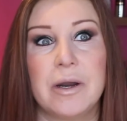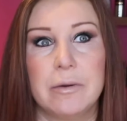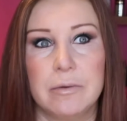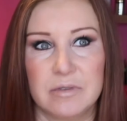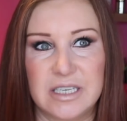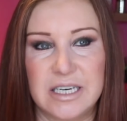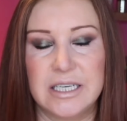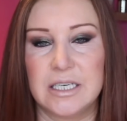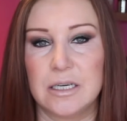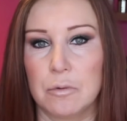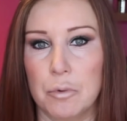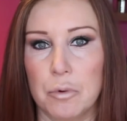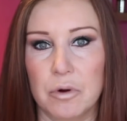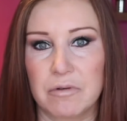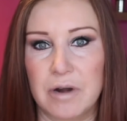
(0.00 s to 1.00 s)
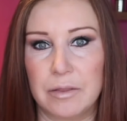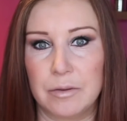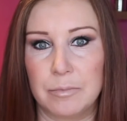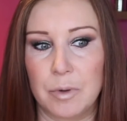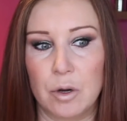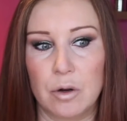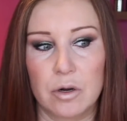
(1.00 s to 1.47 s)
where he was needing a walk around
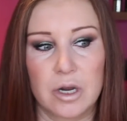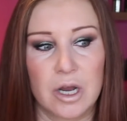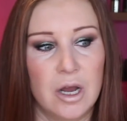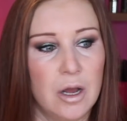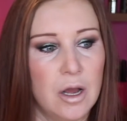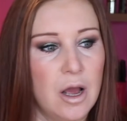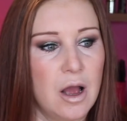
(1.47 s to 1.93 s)
the block.